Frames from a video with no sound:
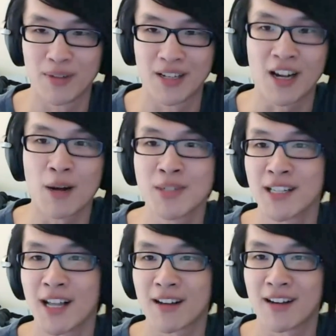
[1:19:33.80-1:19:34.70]
a commenter
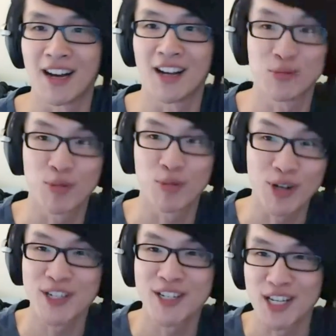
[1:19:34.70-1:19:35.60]
like, uh, what do you
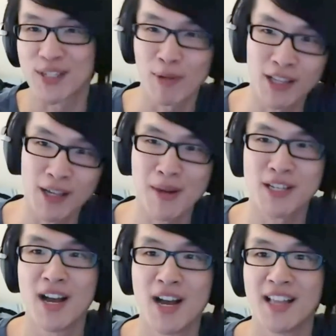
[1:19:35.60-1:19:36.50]
suggest for someone like
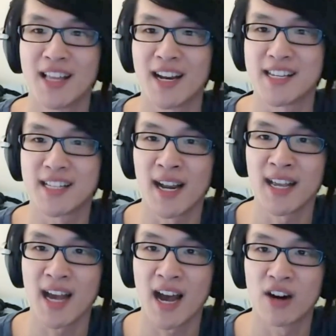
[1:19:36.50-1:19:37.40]
myself that is
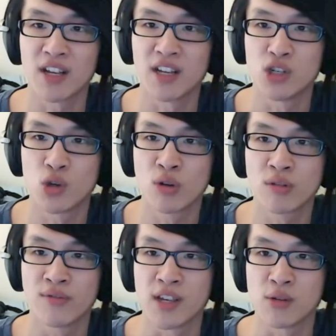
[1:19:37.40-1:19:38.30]
starting out in doing
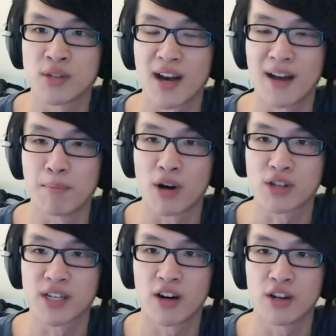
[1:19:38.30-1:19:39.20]
reviews,
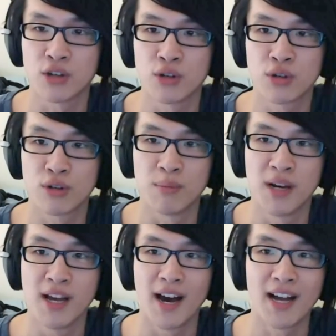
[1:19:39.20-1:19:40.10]
unboxing on YouTube?
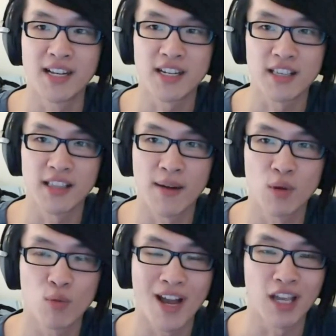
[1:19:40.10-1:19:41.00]
I just love
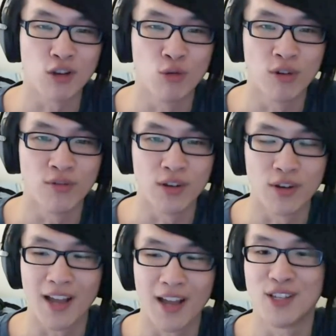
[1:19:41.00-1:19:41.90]
the way you review
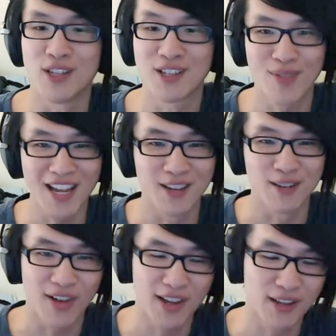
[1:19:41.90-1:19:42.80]
your headphones. Thank you.
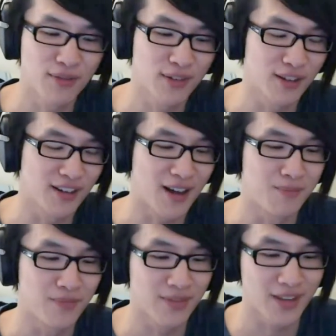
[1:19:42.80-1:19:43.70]
Thank you for the
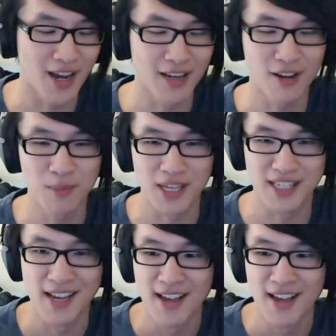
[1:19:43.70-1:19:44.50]
um, kind comments.